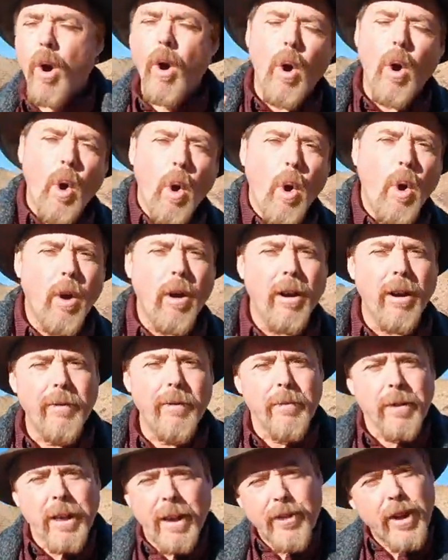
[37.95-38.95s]
or
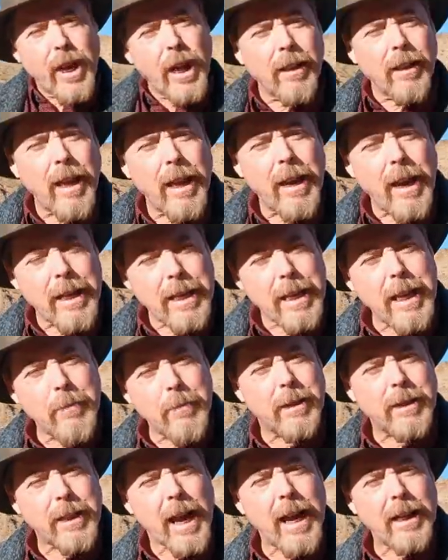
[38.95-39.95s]
if you got a lot of
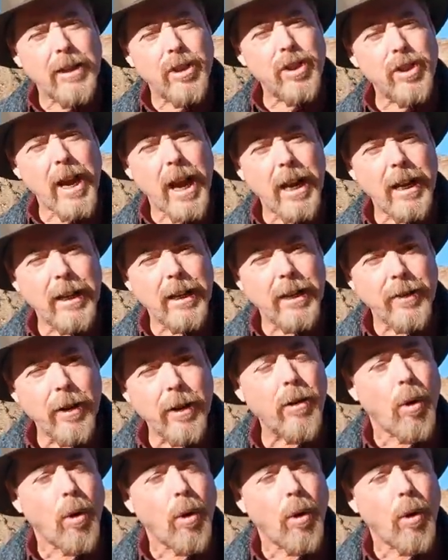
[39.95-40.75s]
hematite staining in there